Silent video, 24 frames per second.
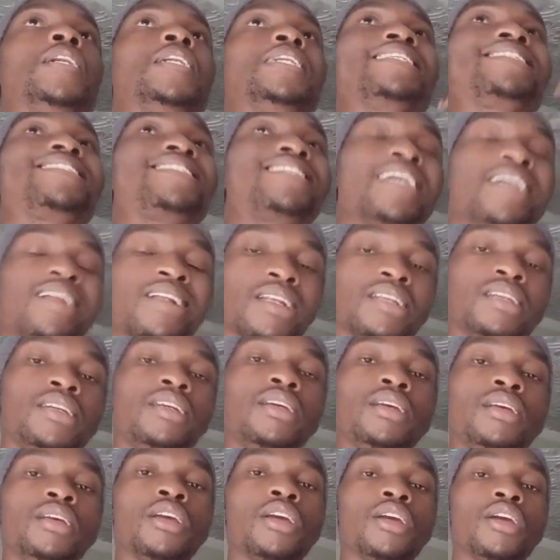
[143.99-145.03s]

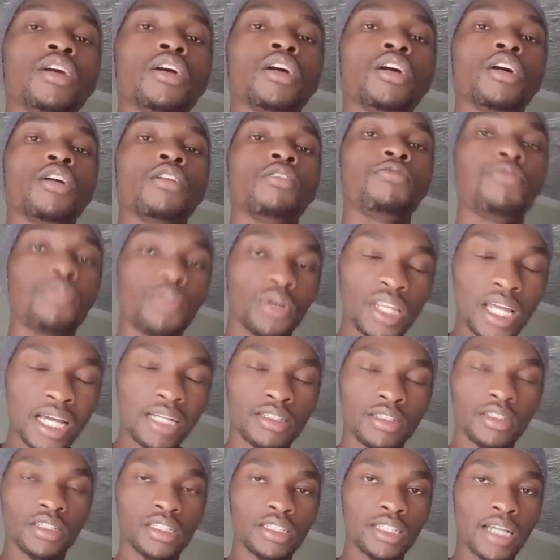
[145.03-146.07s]
settling for
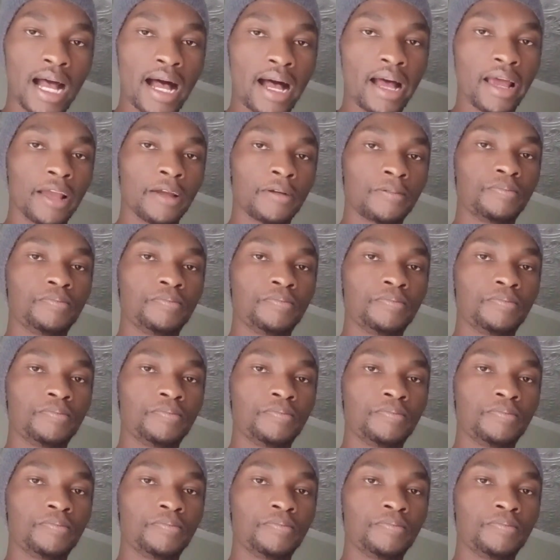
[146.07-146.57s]
that guy.